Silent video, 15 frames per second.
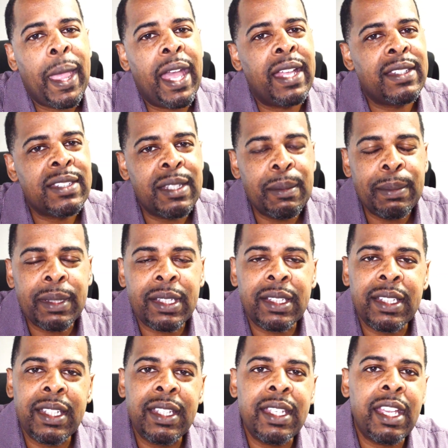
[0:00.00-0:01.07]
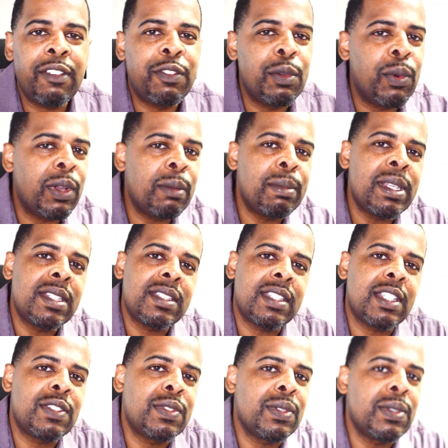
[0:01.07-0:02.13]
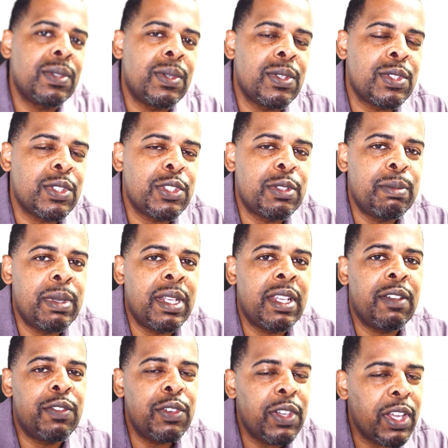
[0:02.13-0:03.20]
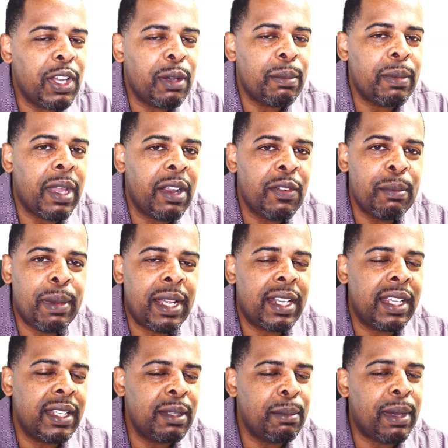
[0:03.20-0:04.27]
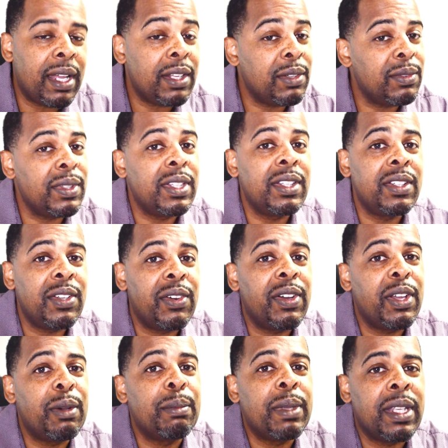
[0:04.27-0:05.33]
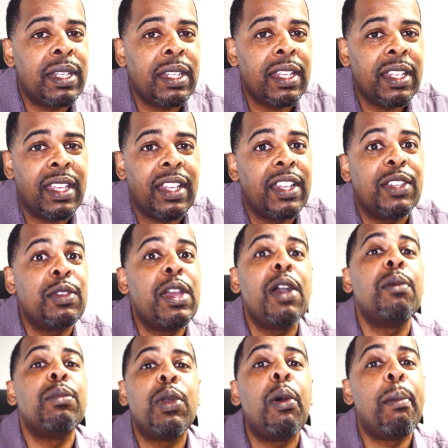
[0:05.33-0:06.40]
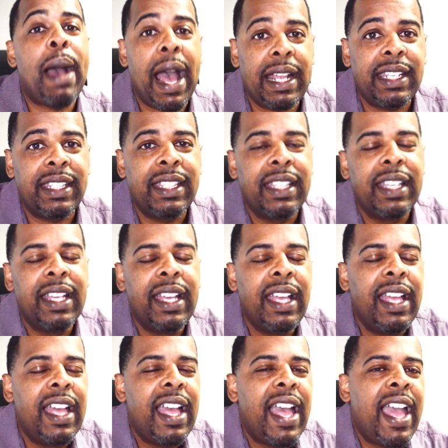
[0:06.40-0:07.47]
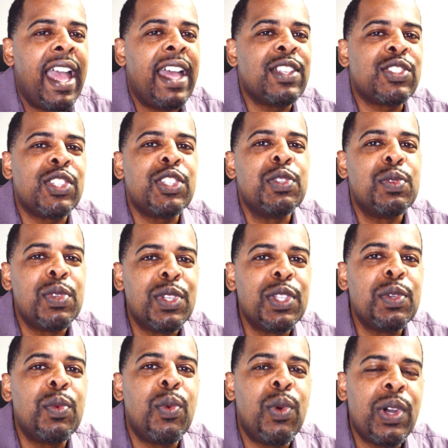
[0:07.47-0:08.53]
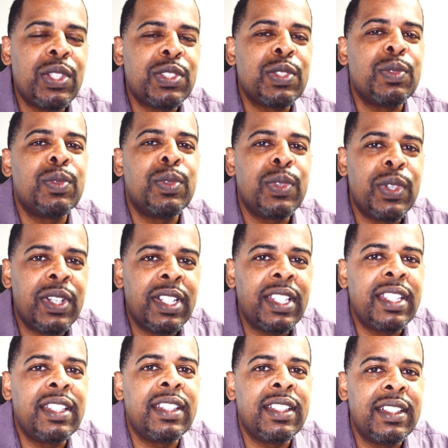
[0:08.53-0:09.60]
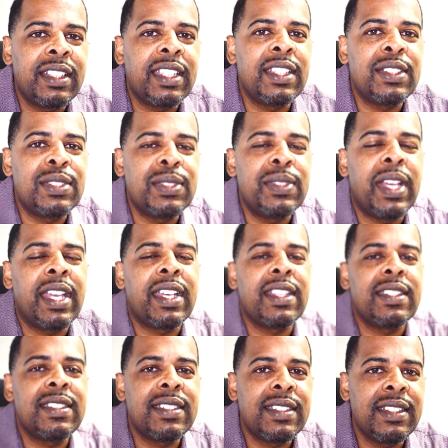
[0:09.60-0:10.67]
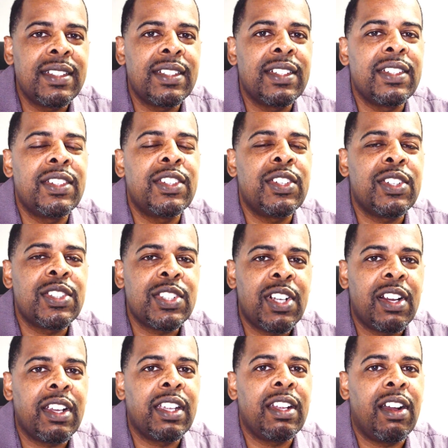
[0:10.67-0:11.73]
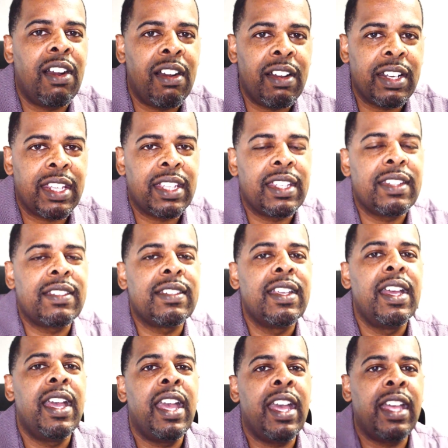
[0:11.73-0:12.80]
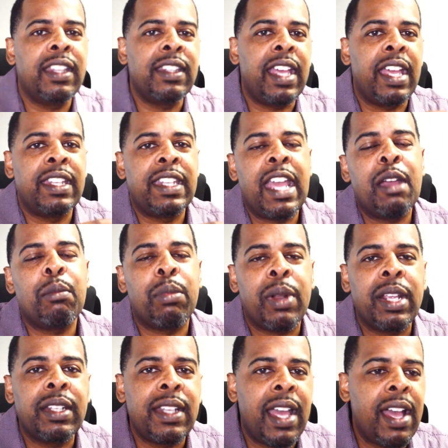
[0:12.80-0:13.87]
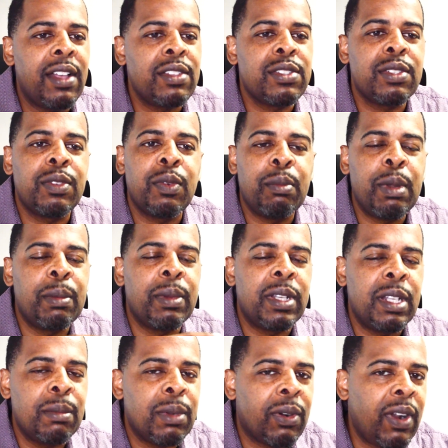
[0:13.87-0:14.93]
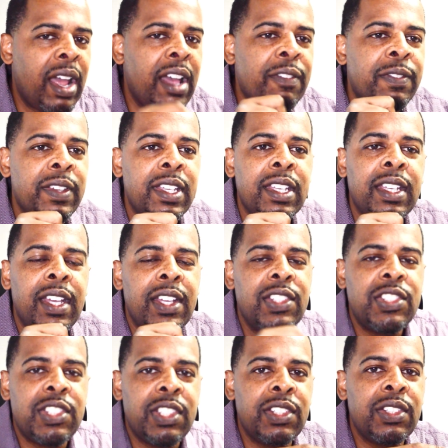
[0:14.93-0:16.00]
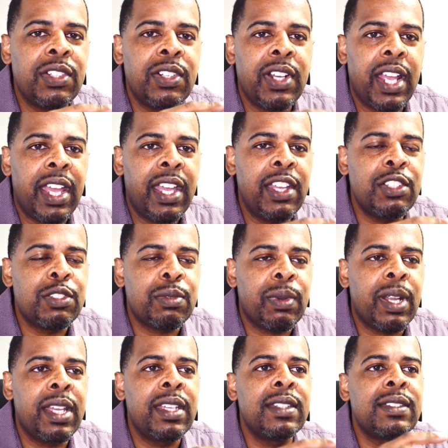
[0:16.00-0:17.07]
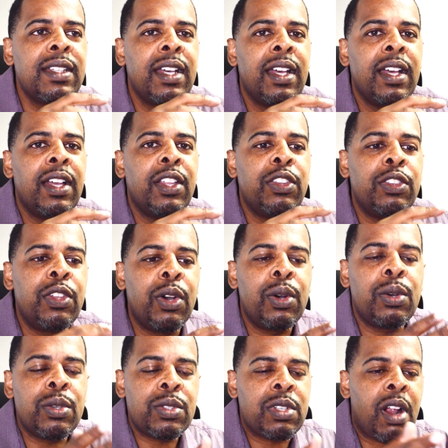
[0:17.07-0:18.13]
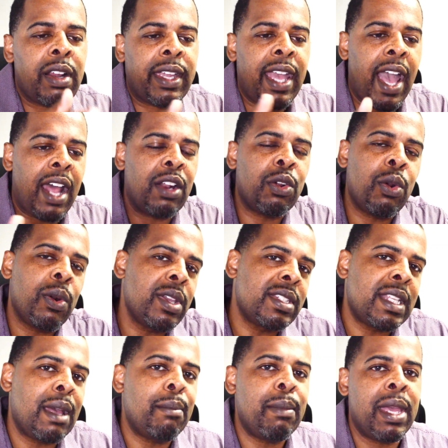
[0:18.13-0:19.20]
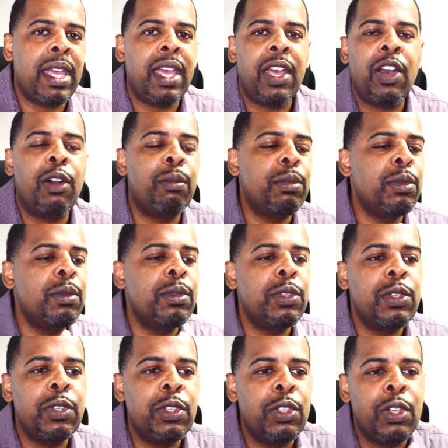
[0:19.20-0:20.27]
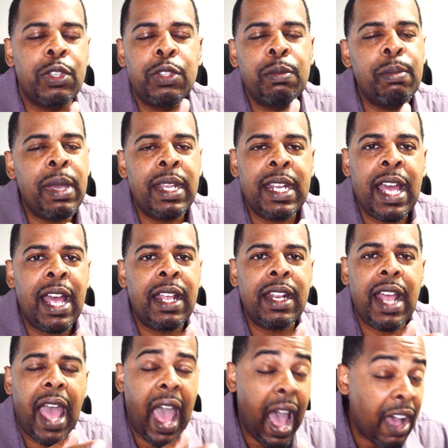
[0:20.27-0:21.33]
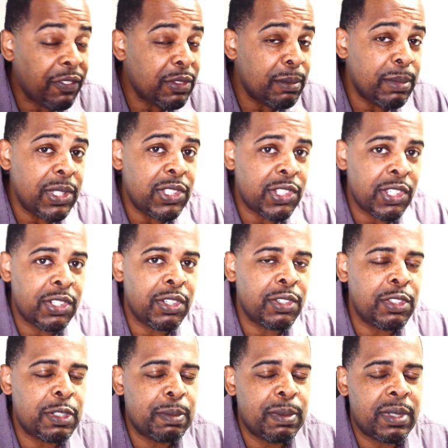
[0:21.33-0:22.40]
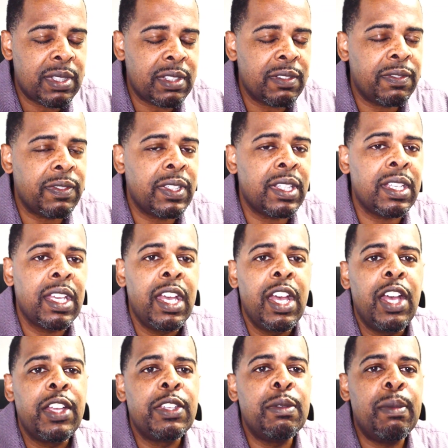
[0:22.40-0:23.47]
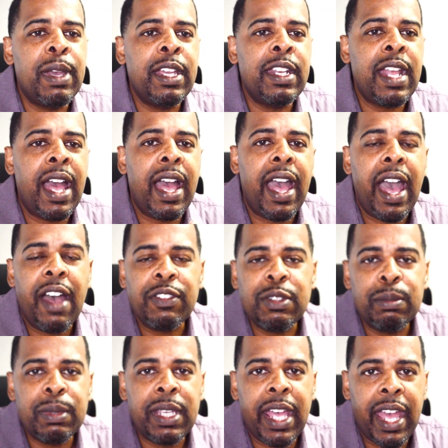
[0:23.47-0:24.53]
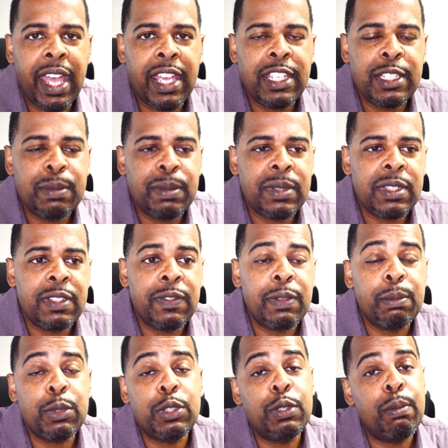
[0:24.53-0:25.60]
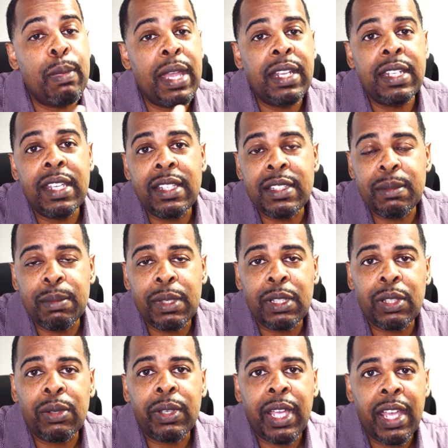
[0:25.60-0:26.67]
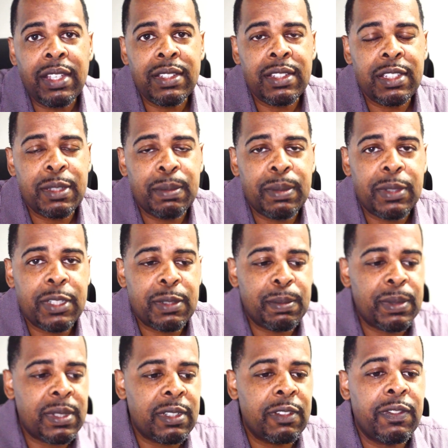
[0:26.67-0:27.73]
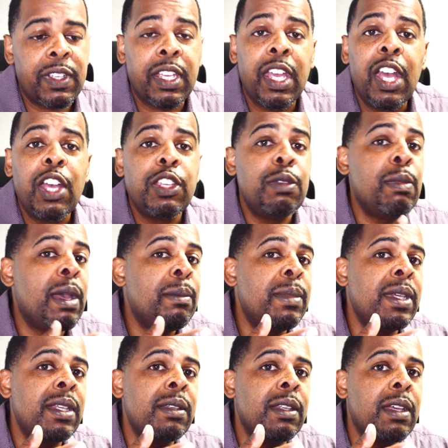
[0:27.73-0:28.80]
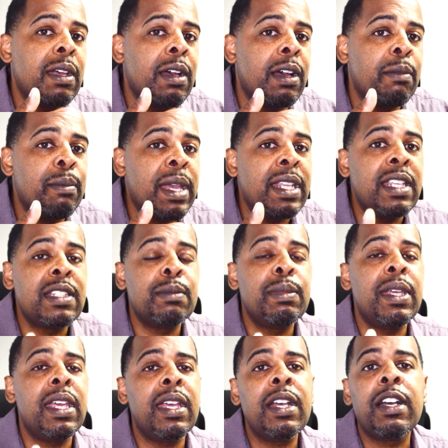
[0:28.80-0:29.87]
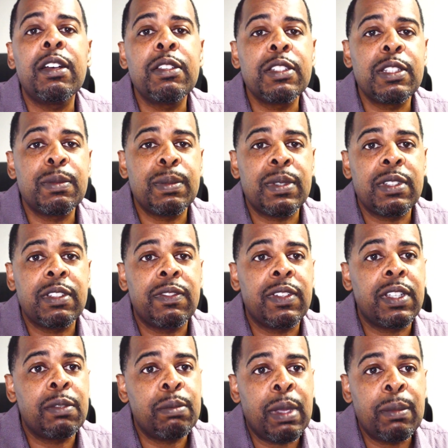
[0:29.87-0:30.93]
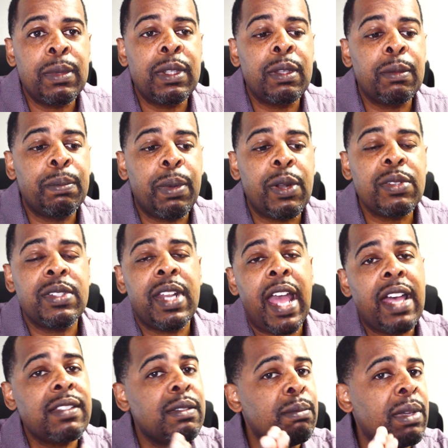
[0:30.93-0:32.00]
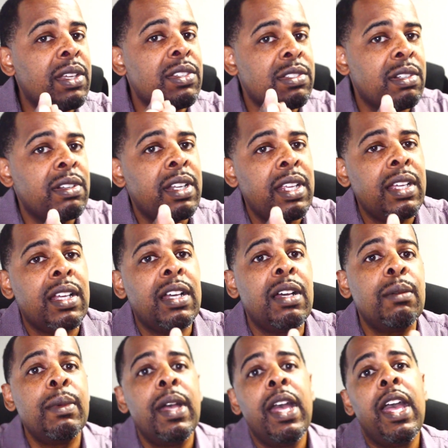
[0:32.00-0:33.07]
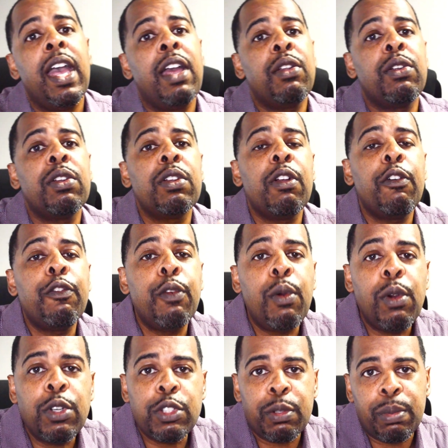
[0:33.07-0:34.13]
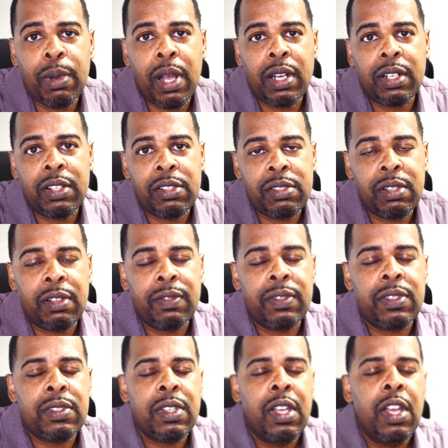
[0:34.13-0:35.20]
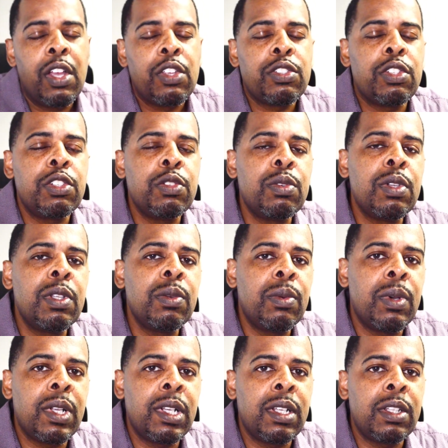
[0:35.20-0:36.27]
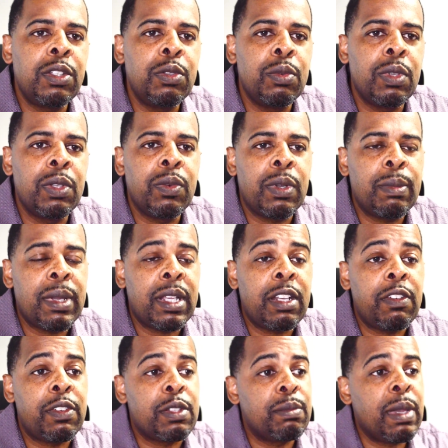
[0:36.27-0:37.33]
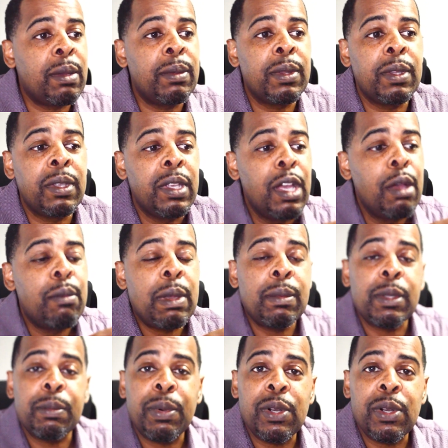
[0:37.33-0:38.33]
And typically, if you want to be successful on social media, if you can help everybody, anybody, you really don't help you help nobody. And so you really want to really look into and consider your target audience and that breakdown. So remember, demographic, gender, age, race, those are categories that may help. You may not have to be gender specific, you may not have to be age specific, but you may need to be location specific. You may need to be income specific. Maybe the person has to make a certain income in order to afford your product or service. So you really want to make a difference. Maybe the